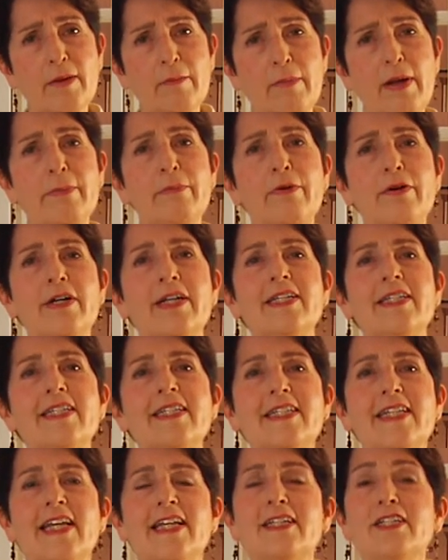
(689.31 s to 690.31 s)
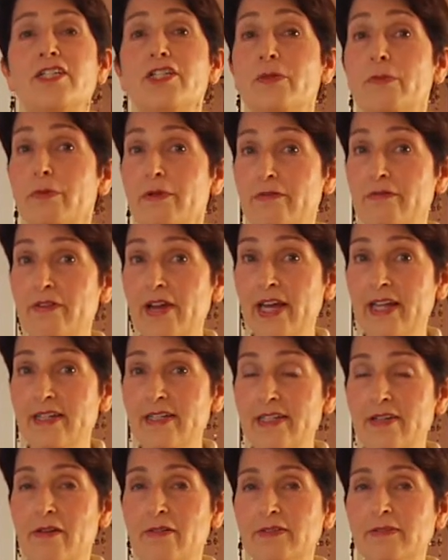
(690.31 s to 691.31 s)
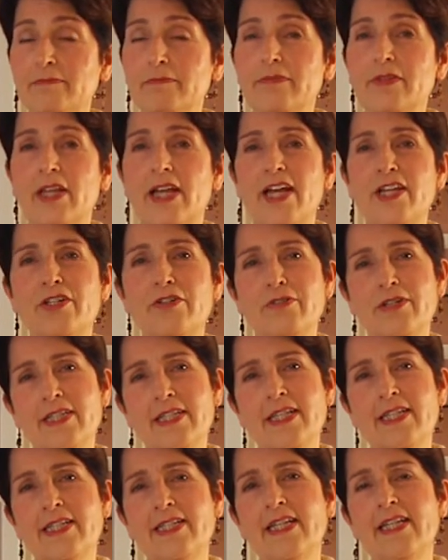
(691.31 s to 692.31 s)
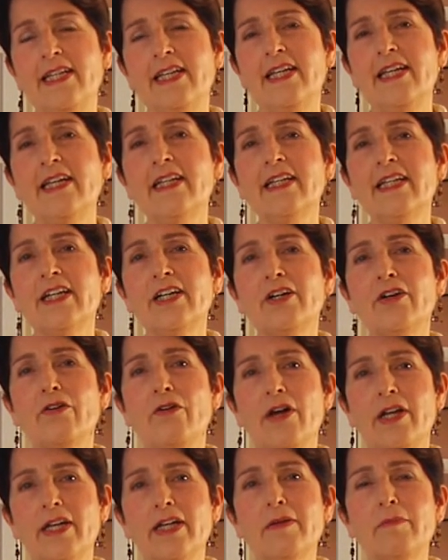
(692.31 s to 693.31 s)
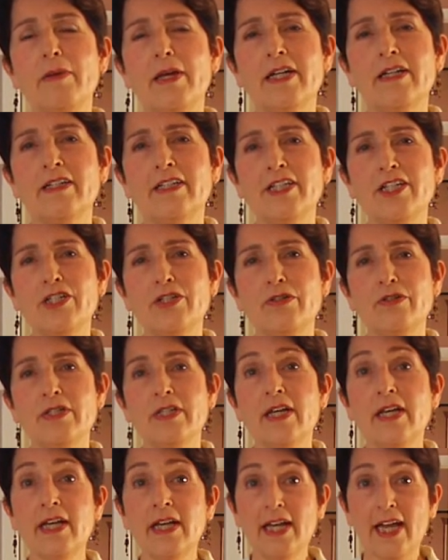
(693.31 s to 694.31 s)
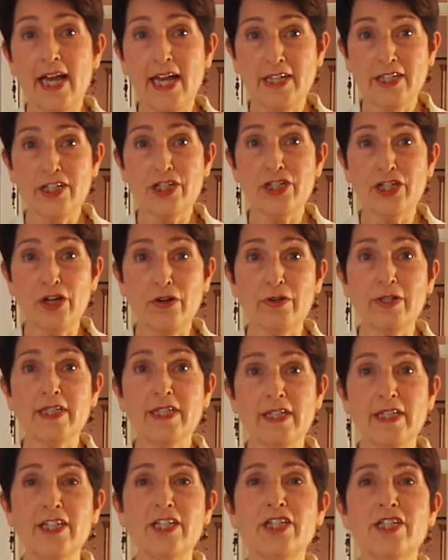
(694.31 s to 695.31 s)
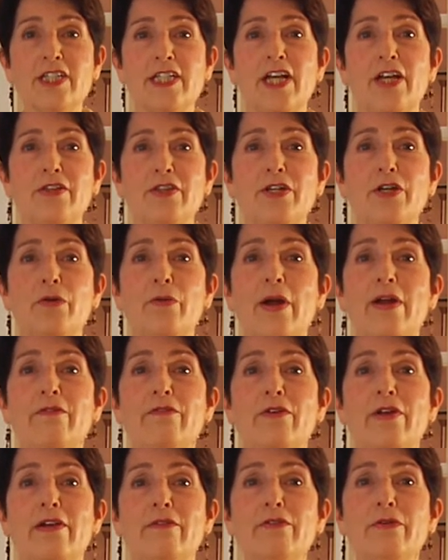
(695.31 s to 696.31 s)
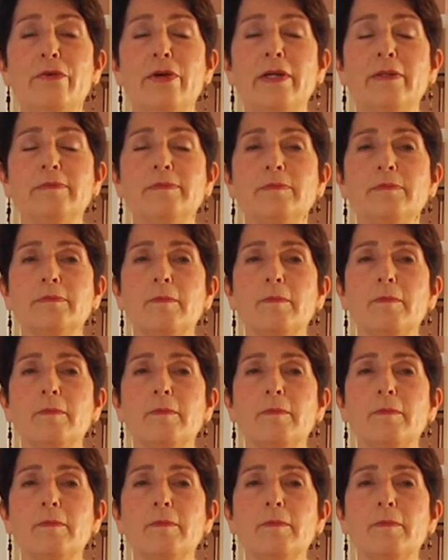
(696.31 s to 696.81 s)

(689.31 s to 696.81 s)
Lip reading: My book is intended to prevent and to assist in healing chronic medical issues and to show a delicious, healthier way for everyone.